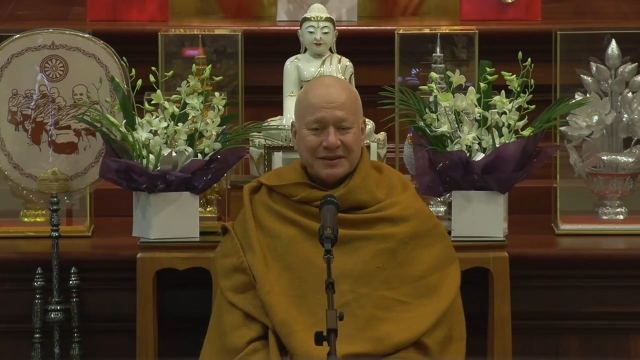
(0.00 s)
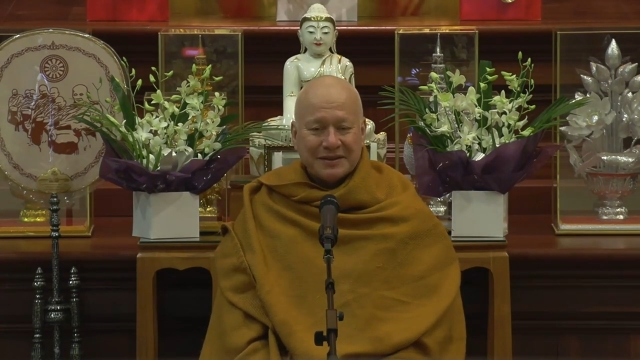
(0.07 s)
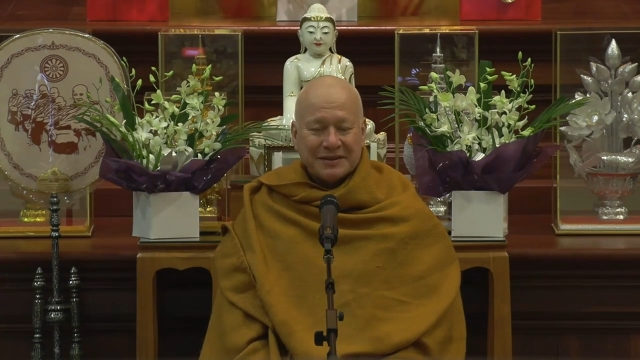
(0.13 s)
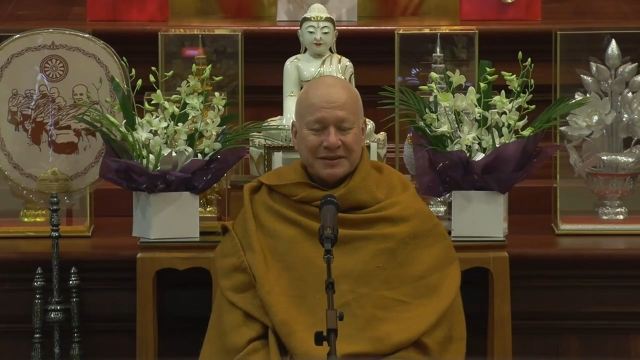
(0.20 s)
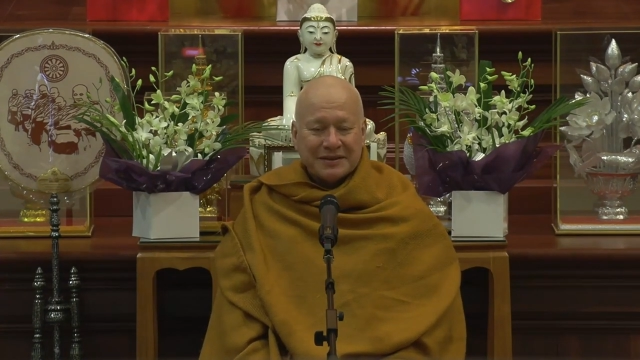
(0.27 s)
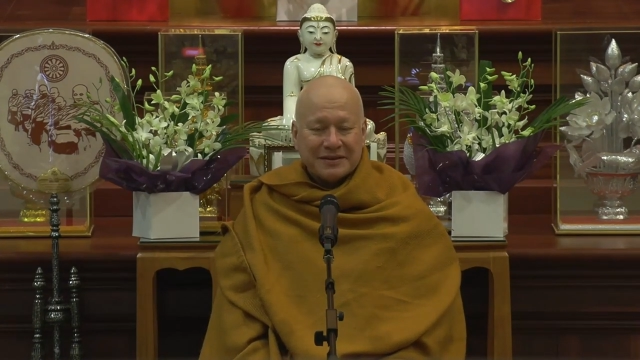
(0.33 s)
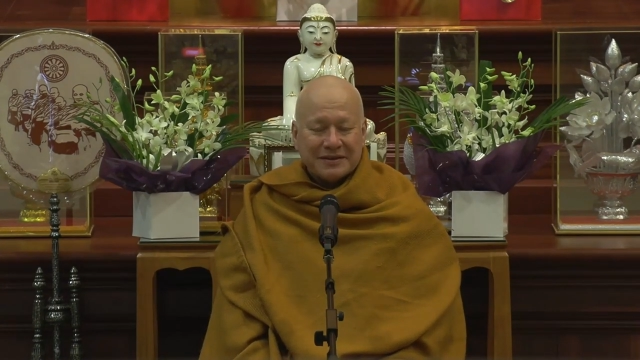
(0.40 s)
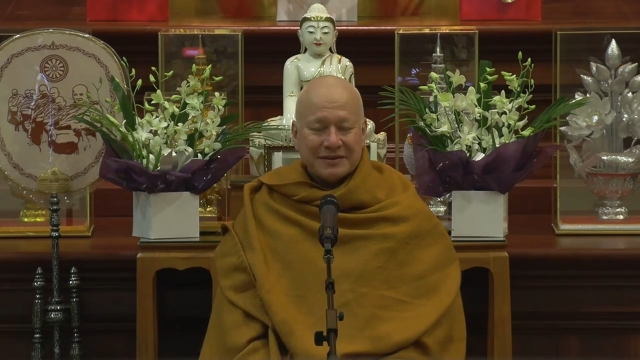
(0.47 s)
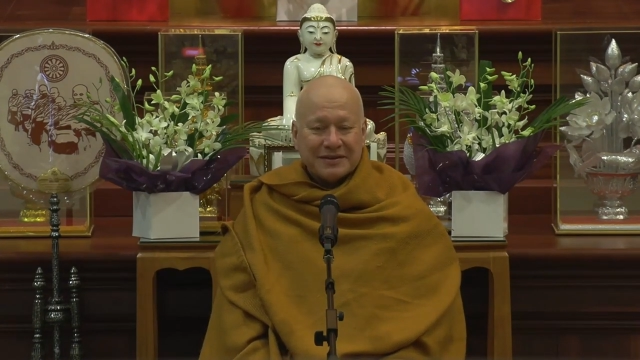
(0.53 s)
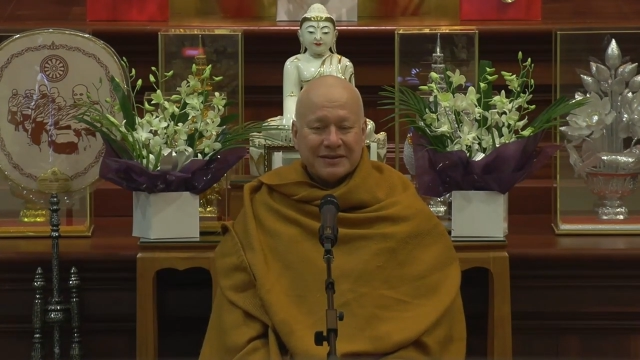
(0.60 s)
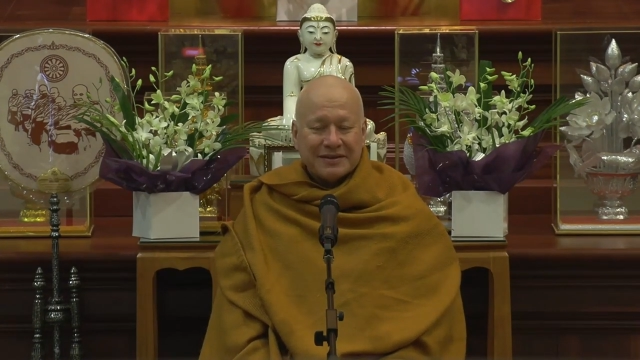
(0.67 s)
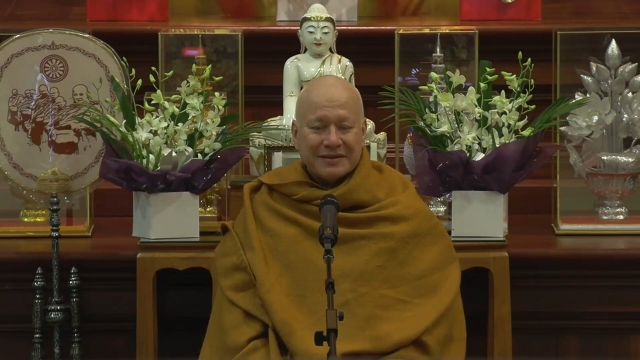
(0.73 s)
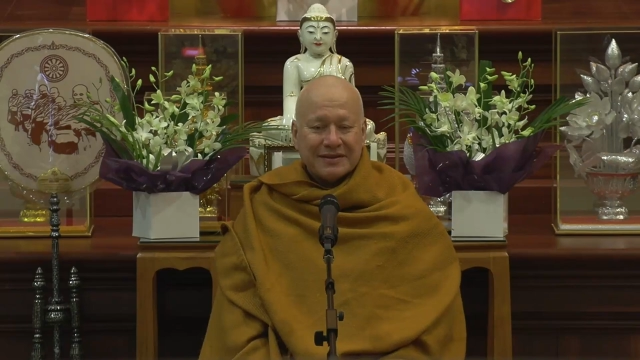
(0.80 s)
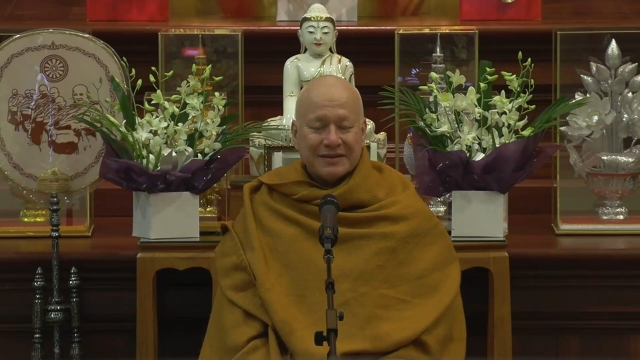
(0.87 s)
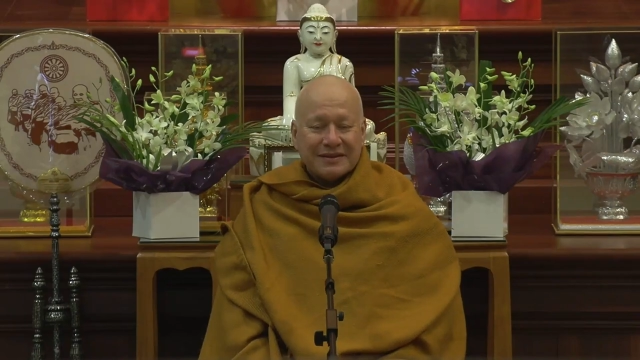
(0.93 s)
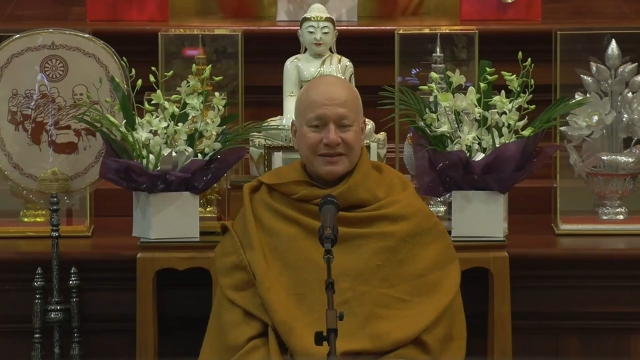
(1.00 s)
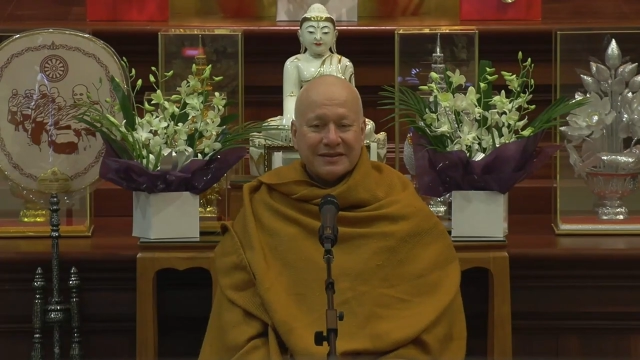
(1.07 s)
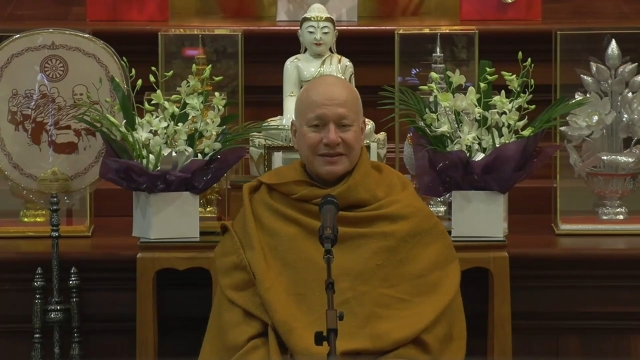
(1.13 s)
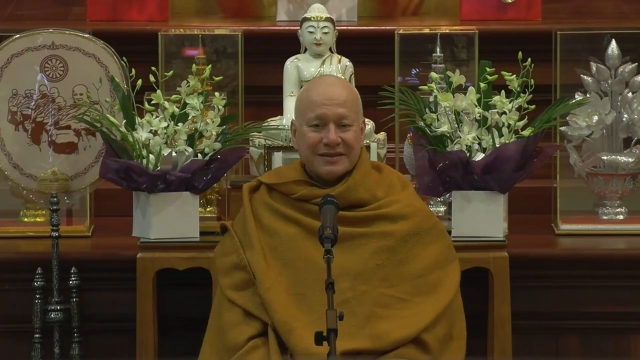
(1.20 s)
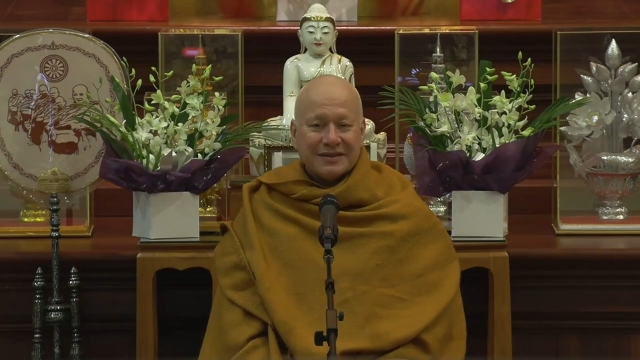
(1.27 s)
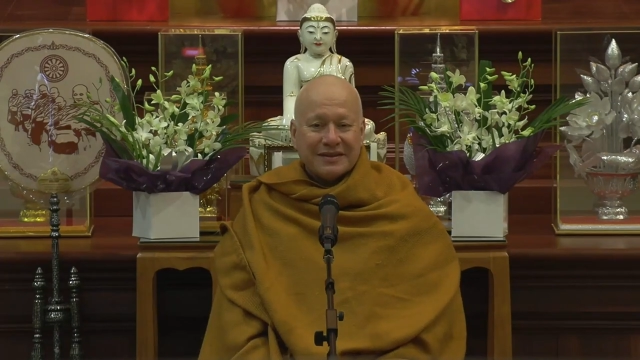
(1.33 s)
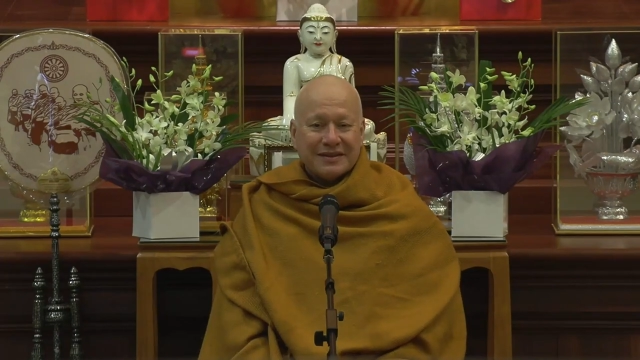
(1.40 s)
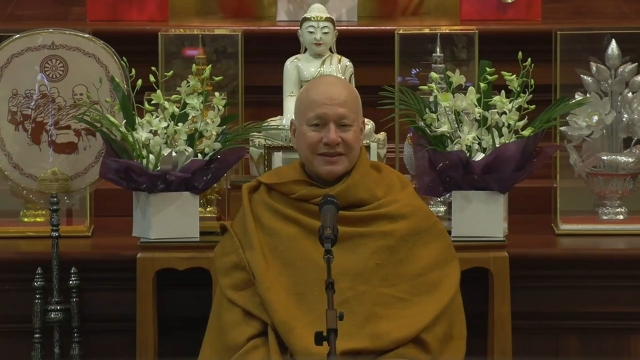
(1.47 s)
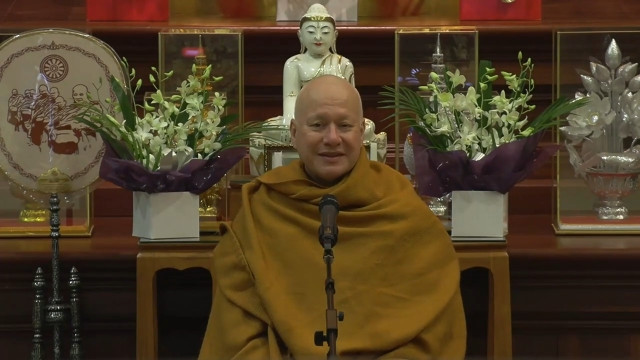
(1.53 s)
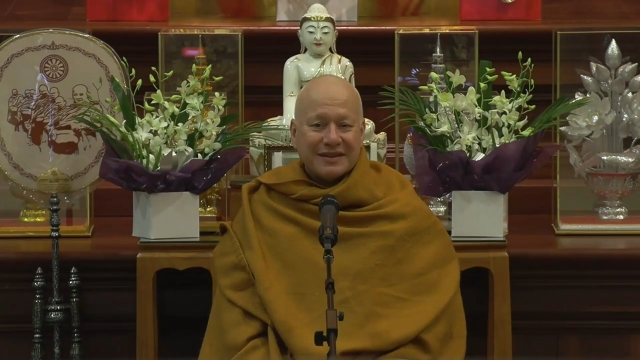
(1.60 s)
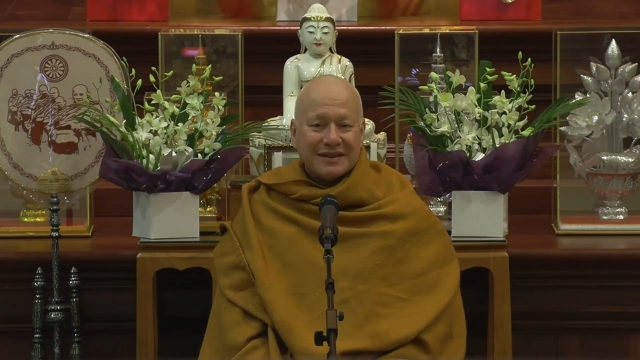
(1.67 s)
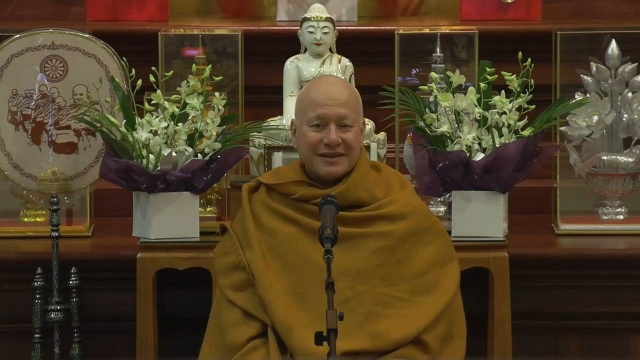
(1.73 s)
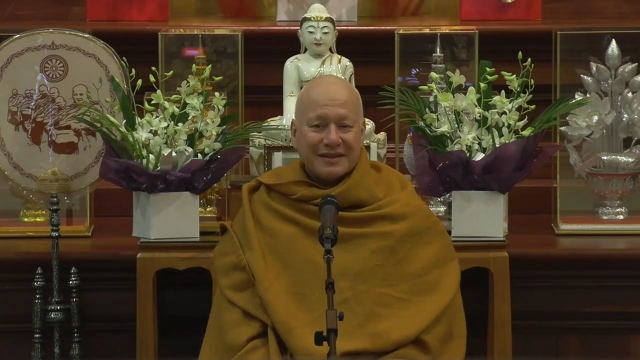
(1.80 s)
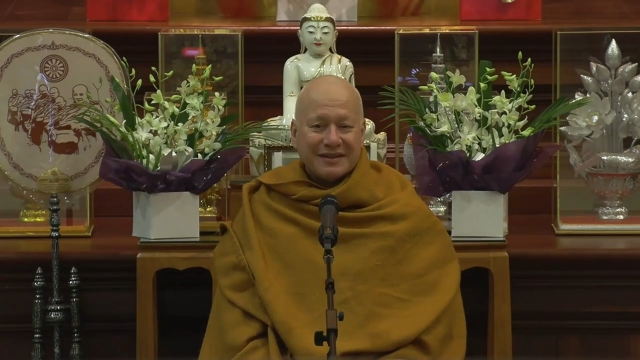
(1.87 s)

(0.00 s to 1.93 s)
No one is speaking in this clip.